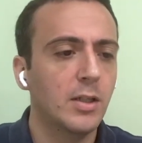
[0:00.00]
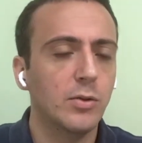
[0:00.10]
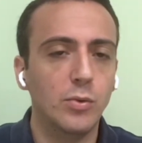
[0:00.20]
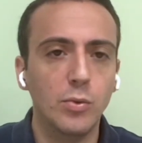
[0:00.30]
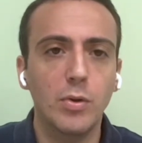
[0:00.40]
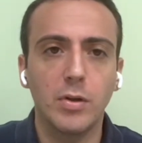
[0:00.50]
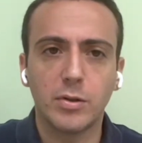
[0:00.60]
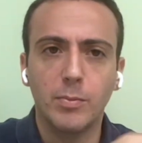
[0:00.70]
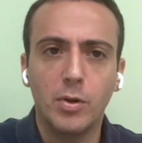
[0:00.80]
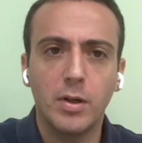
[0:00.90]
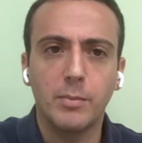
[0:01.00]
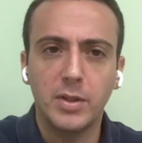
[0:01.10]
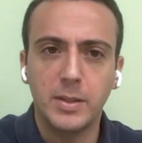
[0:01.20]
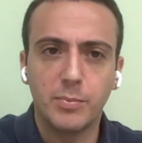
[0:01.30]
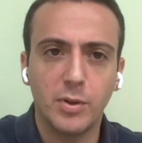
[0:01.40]
Do a small
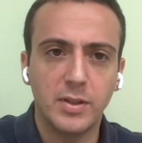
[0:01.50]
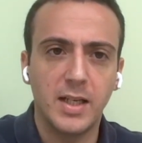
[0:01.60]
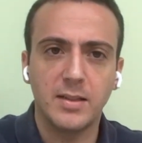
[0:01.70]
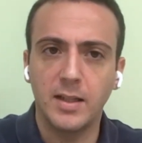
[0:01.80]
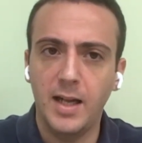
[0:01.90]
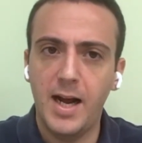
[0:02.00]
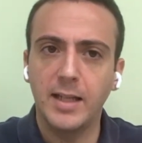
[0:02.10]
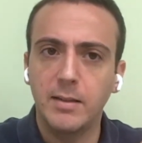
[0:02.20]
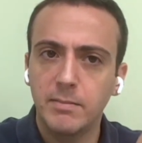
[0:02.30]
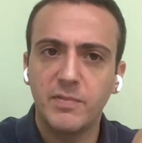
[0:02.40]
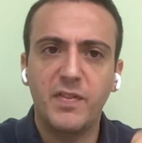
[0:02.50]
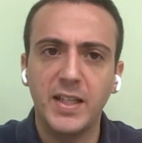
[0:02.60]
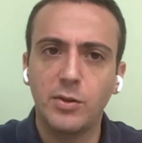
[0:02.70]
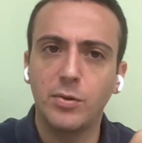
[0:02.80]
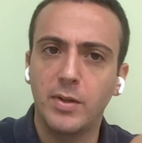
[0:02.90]
onboarding process and add,
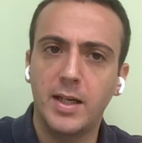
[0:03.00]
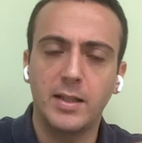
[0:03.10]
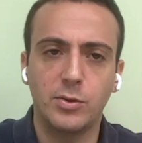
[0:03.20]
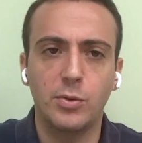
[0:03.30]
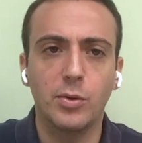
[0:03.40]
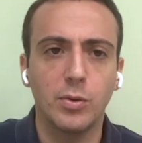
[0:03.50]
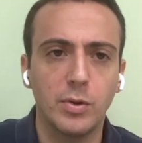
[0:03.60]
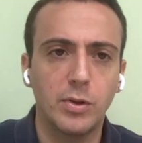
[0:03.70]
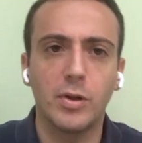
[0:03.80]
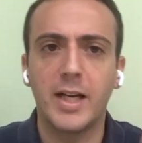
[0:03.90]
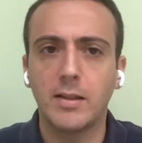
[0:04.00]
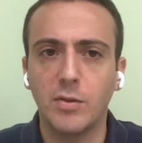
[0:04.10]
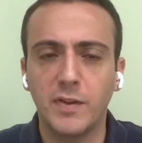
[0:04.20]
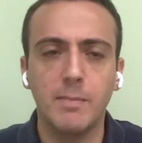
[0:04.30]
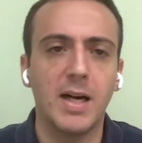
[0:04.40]
fine-tune as you go, collect the
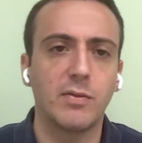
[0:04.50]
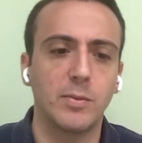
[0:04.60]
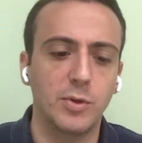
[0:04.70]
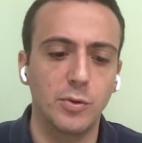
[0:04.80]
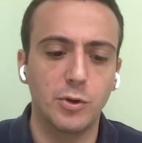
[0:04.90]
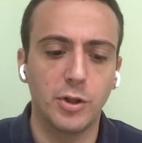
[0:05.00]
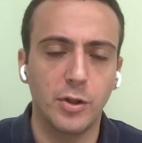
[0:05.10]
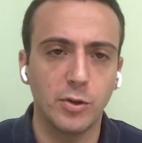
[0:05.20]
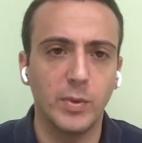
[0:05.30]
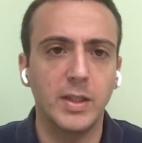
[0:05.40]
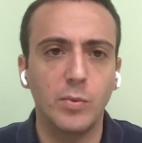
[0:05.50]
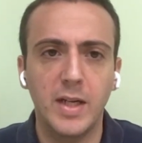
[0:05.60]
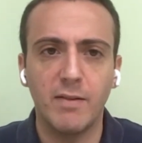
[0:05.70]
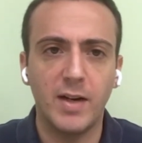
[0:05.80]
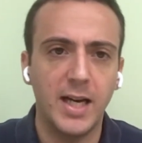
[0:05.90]
feedback from the new joiners, what they would
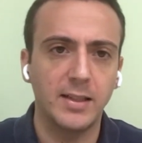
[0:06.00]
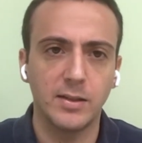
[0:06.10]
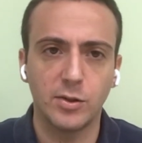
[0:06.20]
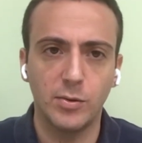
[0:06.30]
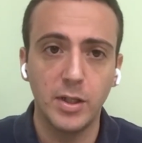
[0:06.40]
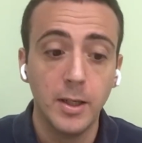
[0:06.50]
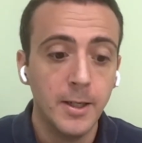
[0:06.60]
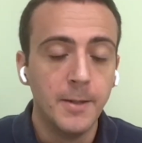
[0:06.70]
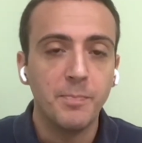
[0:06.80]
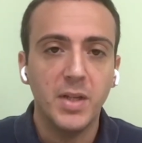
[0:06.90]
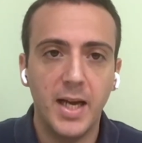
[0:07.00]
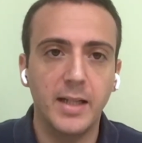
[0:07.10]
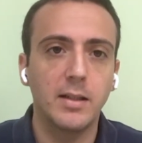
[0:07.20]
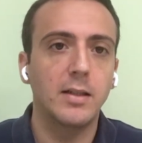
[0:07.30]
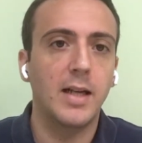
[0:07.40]
have liked, and so on.
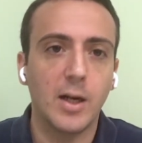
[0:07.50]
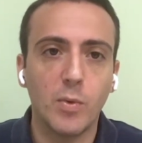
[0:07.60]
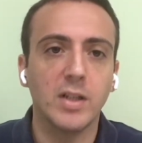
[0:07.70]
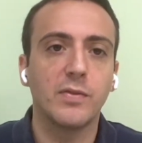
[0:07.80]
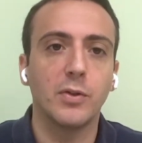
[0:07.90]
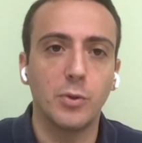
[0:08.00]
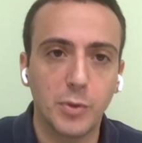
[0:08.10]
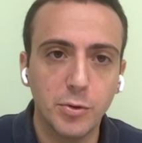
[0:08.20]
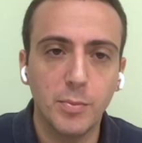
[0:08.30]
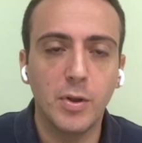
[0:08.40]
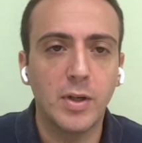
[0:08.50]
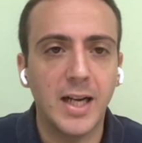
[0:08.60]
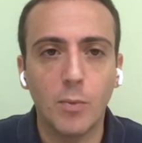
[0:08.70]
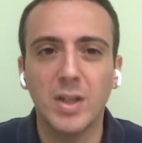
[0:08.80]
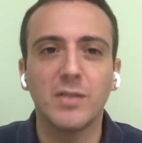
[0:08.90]
And likewise for the recruitment,
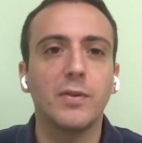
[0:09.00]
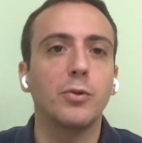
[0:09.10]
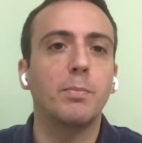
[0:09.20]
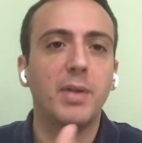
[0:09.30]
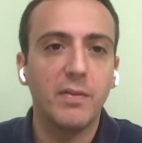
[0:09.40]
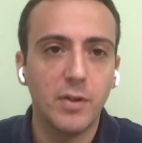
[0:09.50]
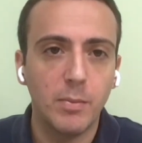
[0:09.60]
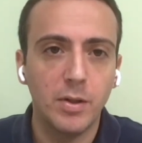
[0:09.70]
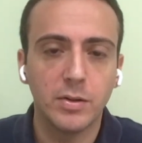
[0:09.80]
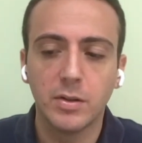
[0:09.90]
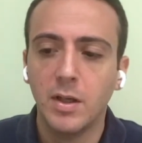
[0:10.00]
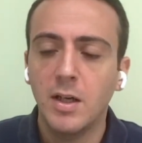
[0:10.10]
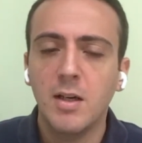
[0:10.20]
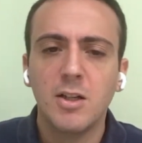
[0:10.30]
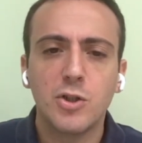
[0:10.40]
likewise for the performance.
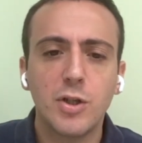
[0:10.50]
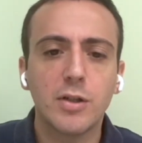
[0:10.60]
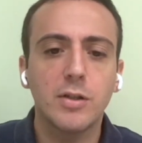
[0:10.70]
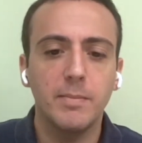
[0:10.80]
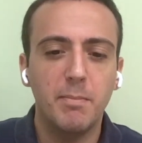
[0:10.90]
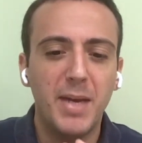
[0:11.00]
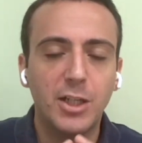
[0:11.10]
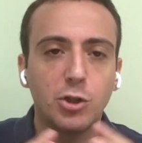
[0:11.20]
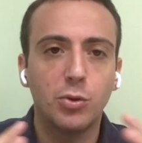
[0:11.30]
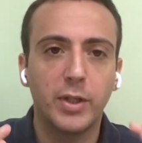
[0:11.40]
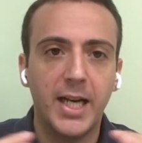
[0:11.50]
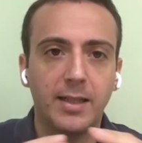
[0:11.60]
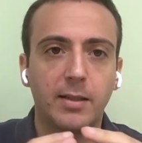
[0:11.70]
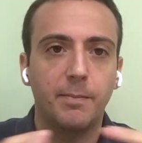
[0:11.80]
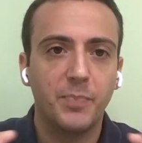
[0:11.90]
Just make sure
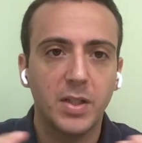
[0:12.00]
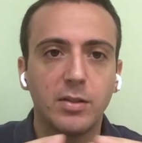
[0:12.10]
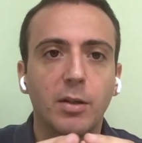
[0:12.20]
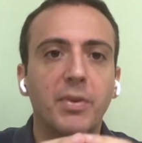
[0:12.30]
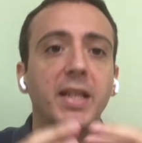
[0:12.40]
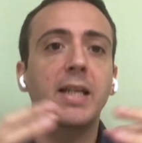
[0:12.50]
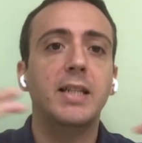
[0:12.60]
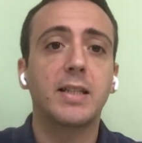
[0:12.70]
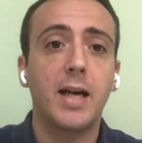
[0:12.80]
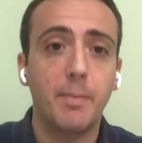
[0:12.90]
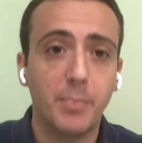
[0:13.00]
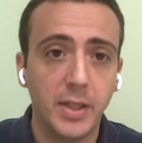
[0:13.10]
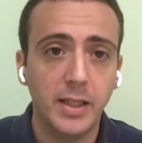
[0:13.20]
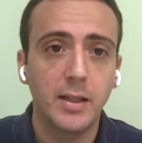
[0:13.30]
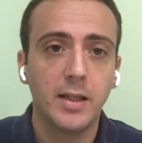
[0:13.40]
that something is
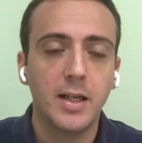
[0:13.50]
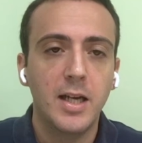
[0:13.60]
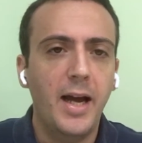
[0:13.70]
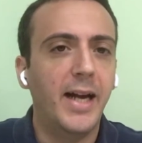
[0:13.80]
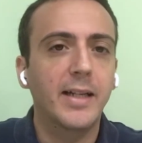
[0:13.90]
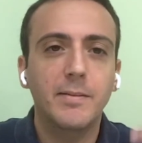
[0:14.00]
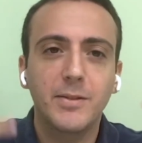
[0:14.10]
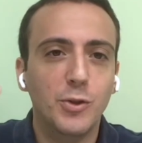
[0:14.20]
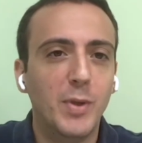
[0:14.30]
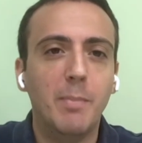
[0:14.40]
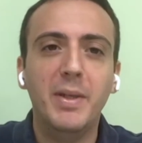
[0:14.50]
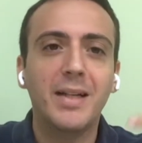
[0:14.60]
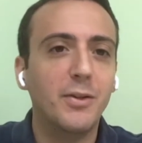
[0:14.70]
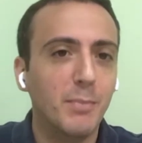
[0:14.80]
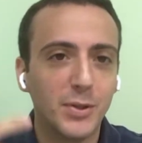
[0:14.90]
happening, and you will
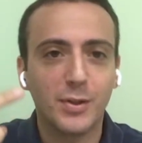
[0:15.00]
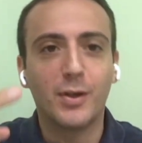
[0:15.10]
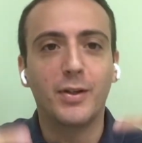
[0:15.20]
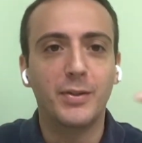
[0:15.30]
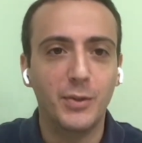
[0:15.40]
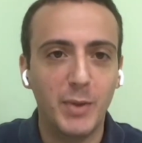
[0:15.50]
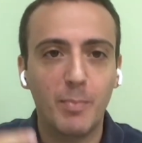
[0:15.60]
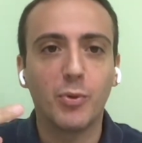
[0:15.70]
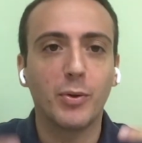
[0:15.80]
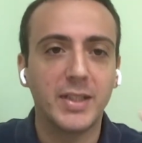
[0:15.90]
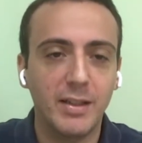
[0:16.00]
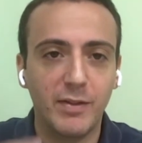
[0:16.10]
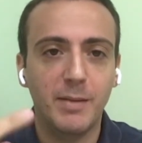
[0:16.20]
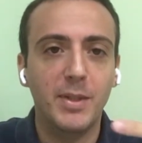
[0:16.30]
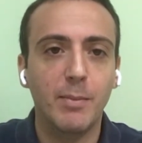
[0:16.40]
build the muscle, and you will
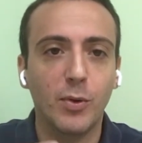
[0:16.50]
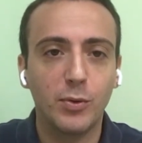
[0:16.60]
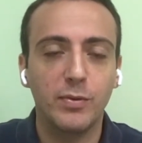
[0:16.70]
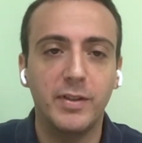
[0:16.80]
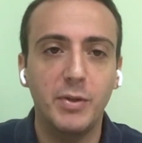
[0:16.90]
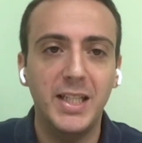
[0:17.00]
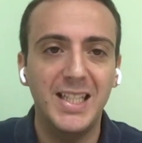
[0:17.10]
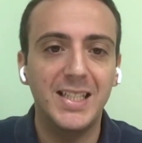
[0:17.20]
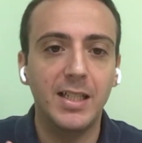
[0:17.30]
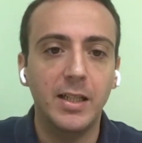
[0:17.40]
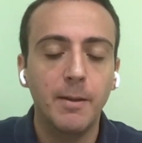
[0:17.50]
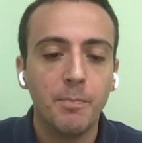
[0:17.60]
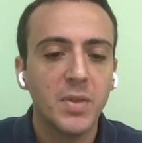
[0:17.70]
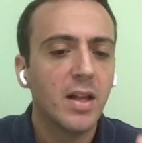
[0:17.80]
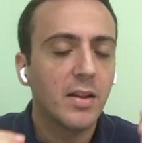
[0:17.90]
progressively be able to very easily
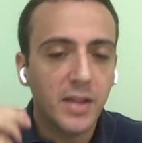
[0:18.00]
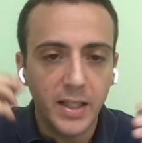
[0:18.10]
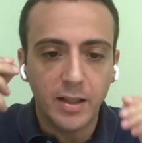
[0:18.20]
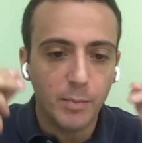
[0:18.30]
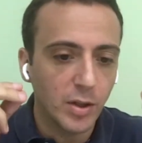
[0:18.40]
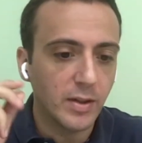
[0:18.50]
think about